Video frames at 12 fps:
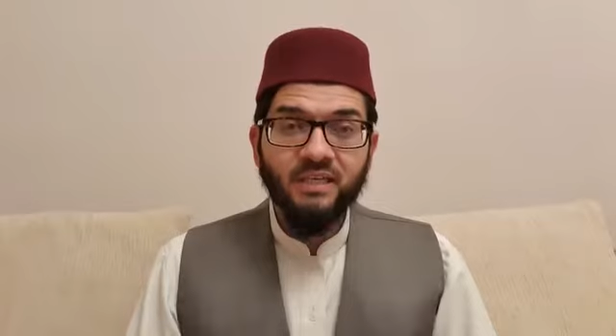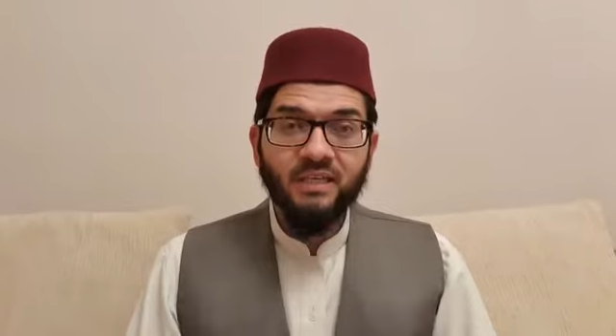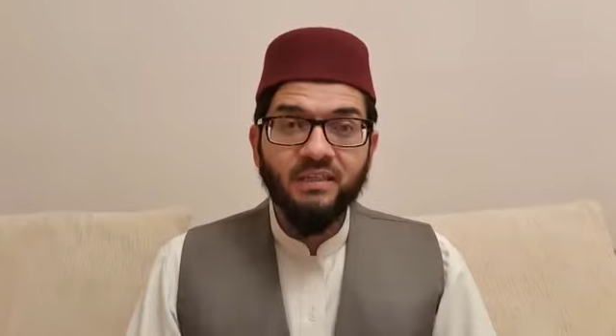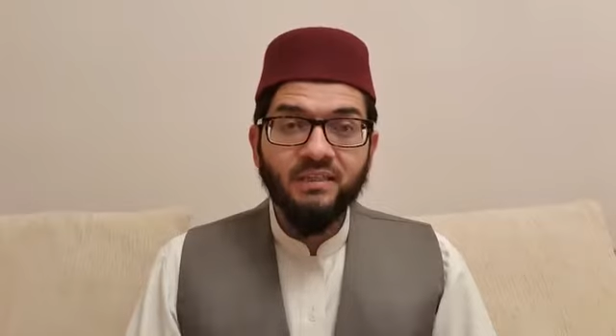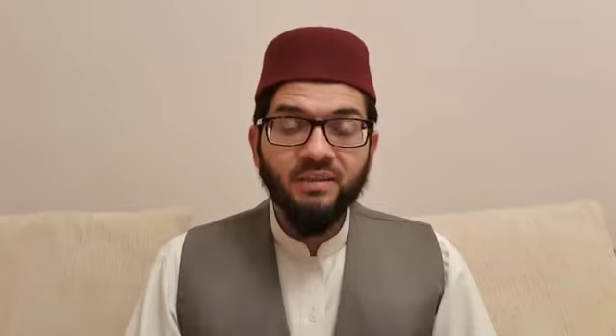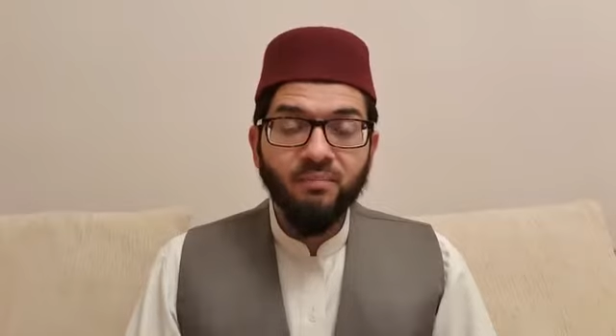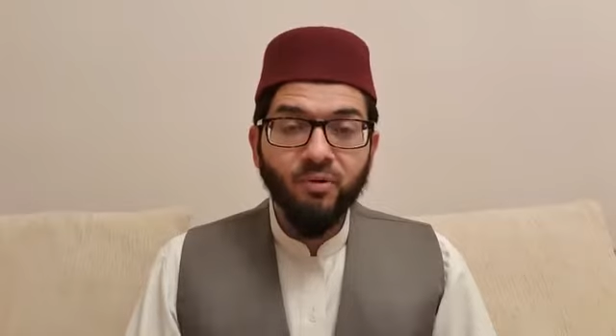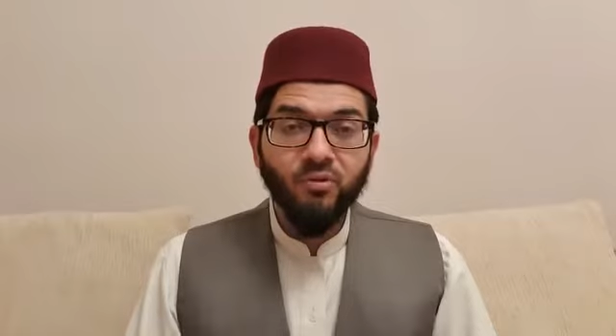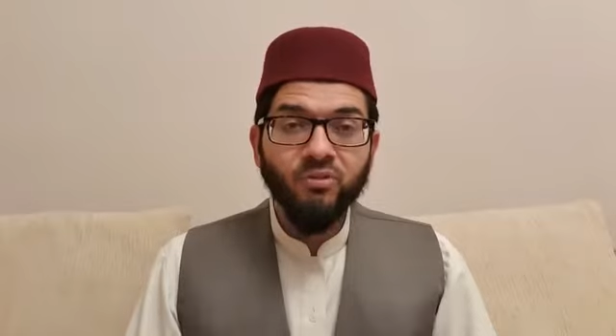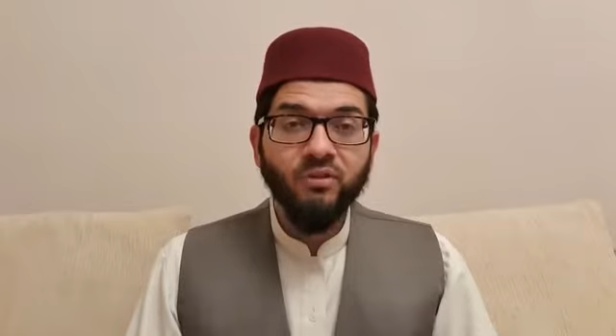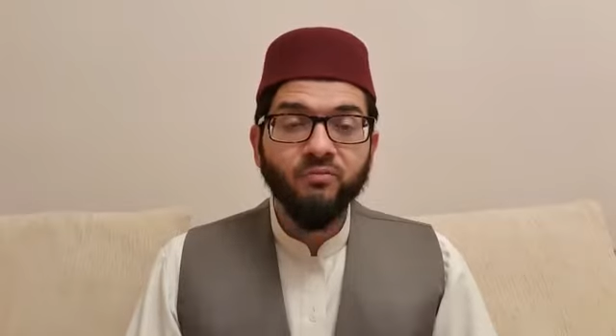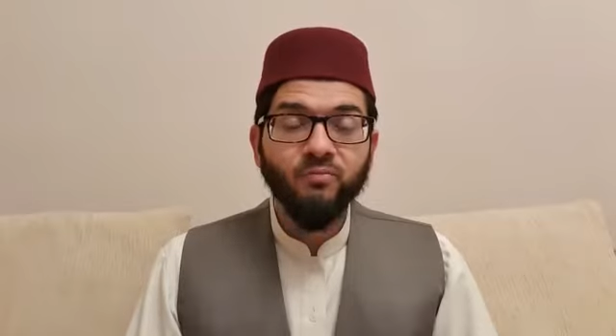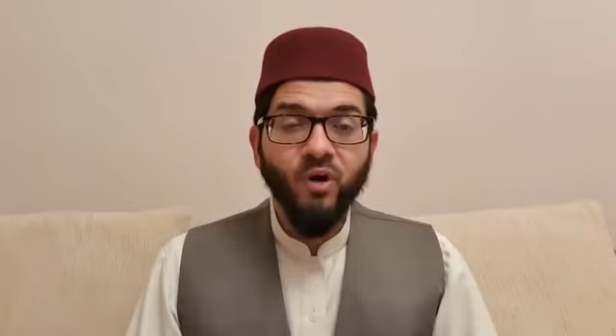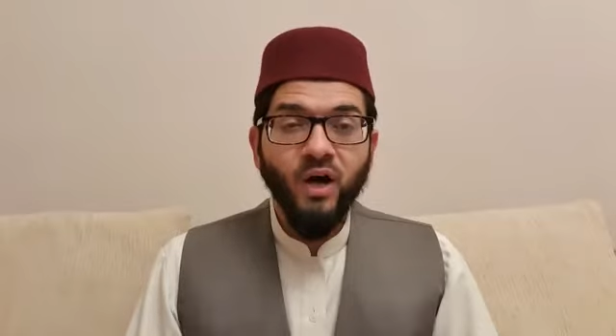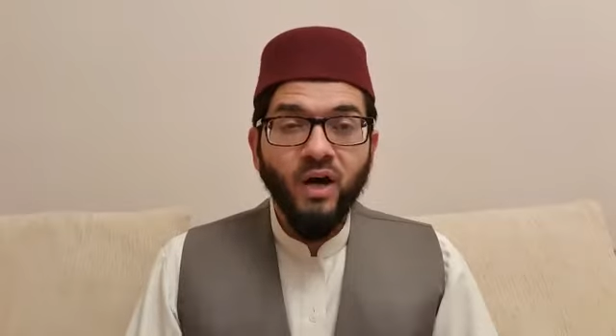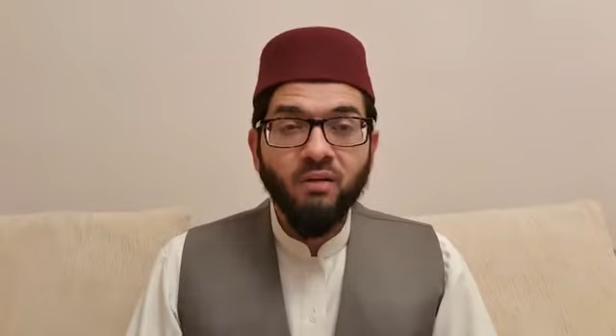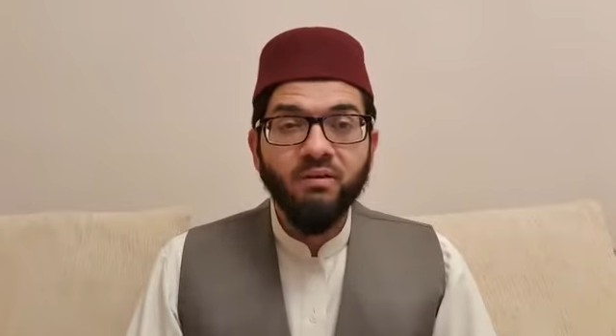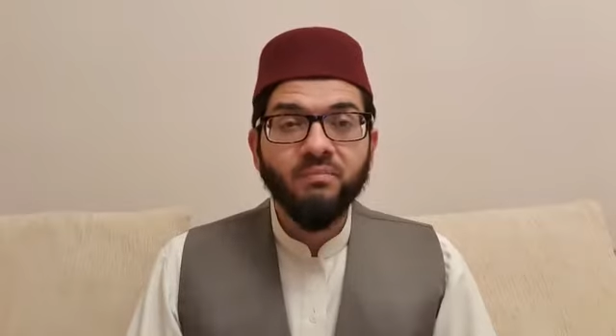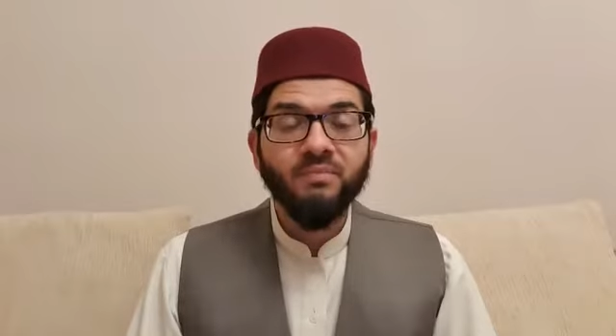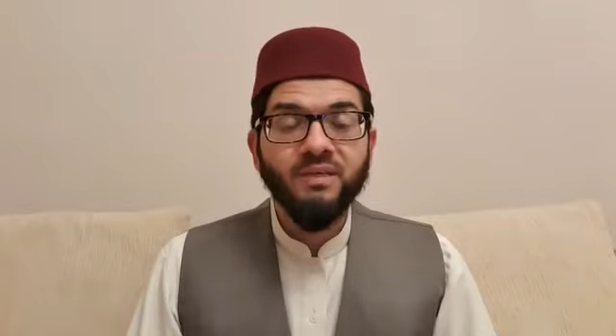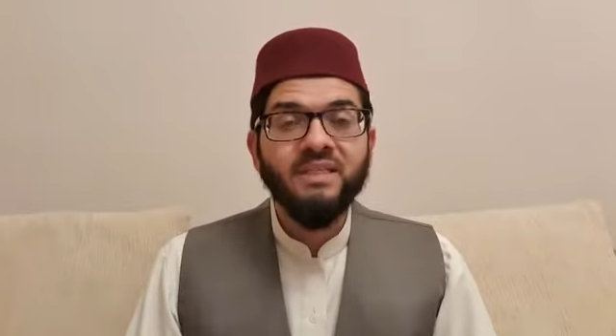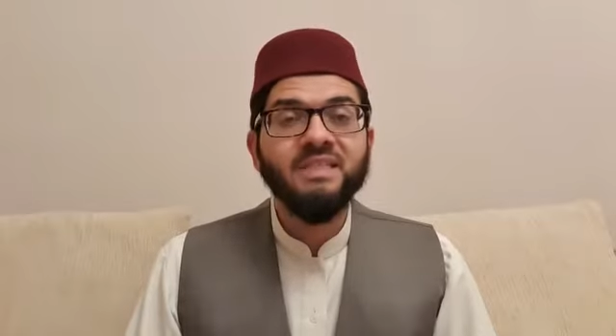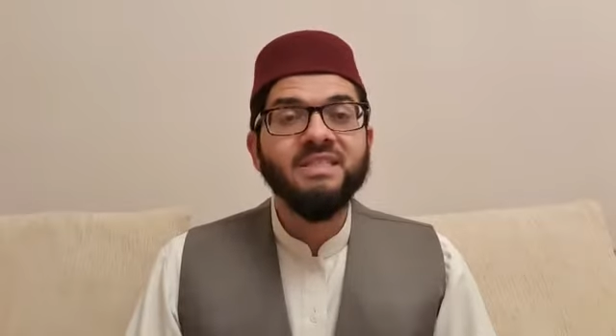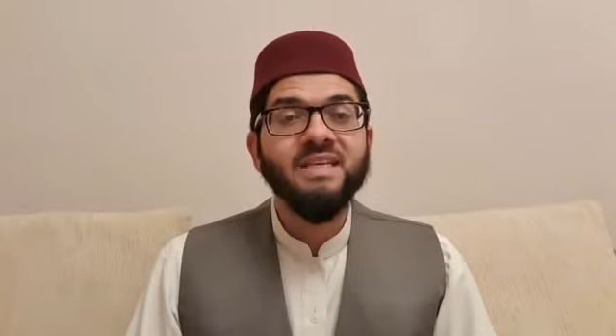in the month of Muharram
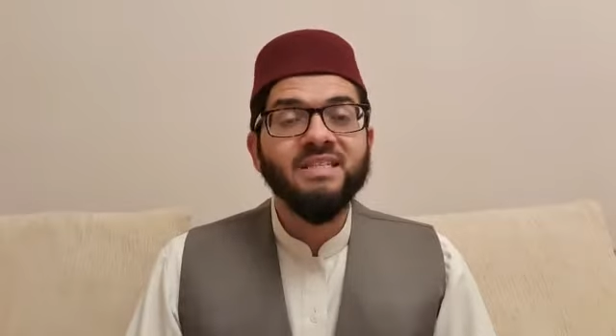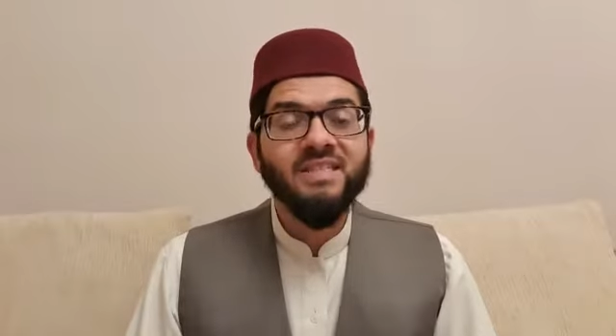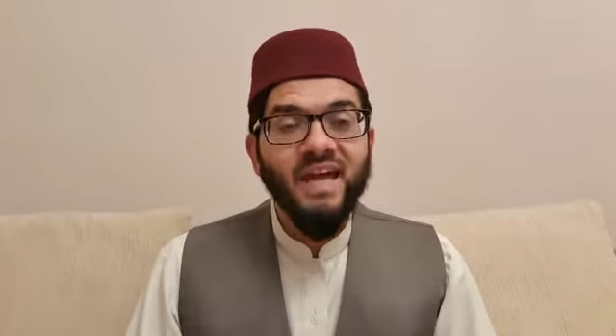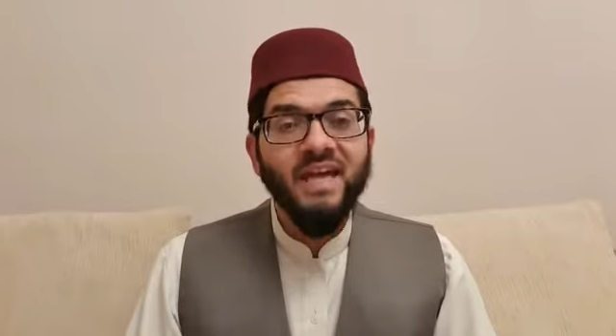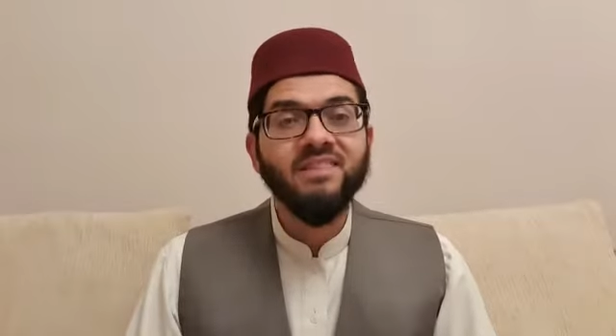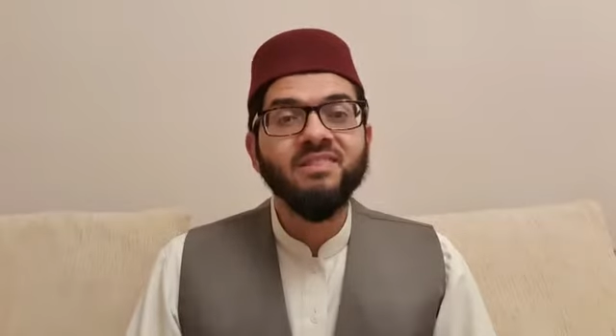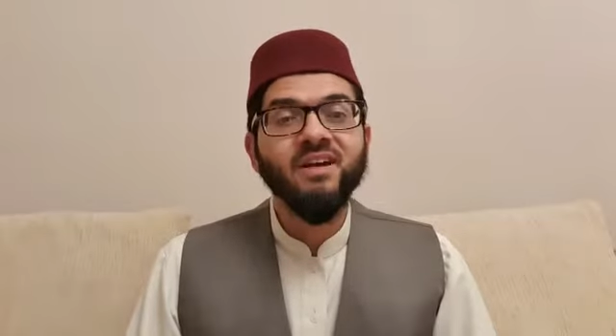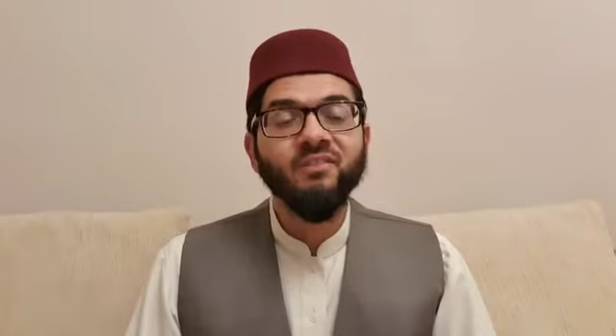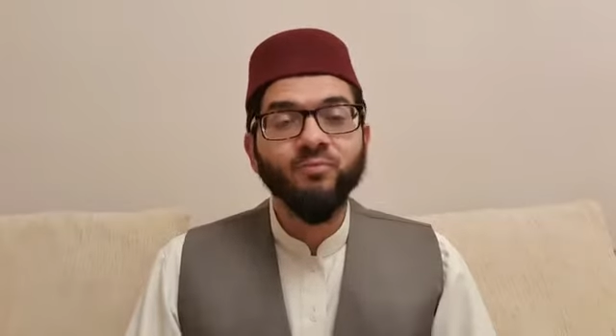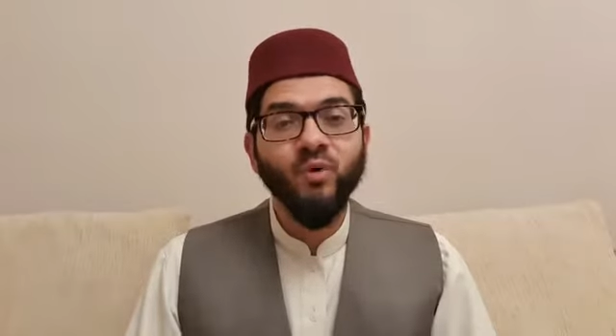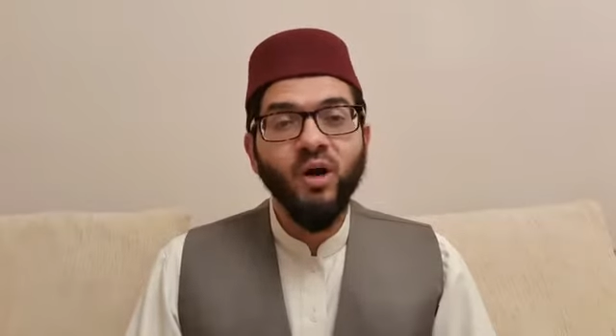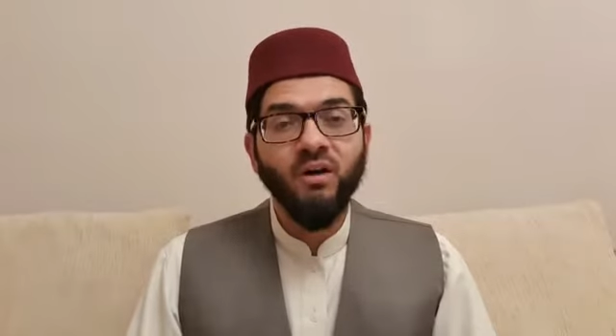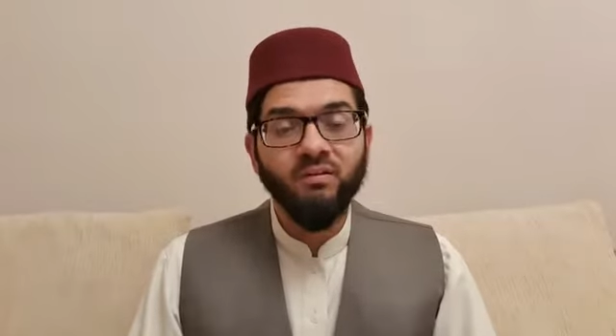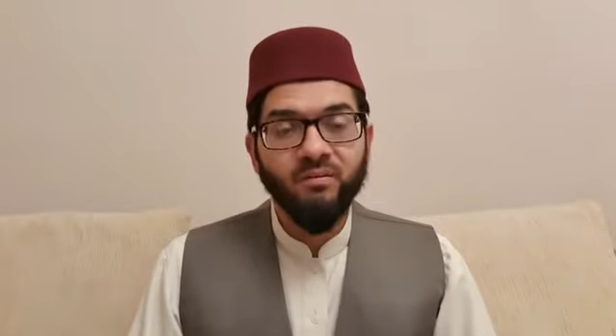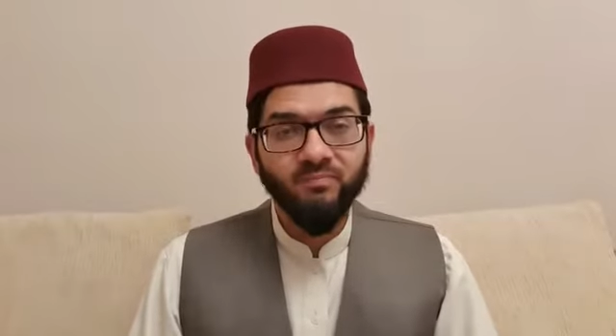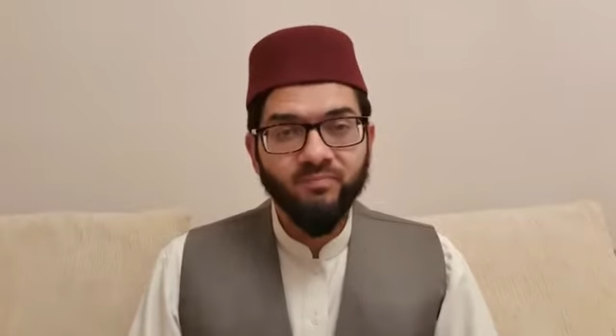is the 10th of Muharram.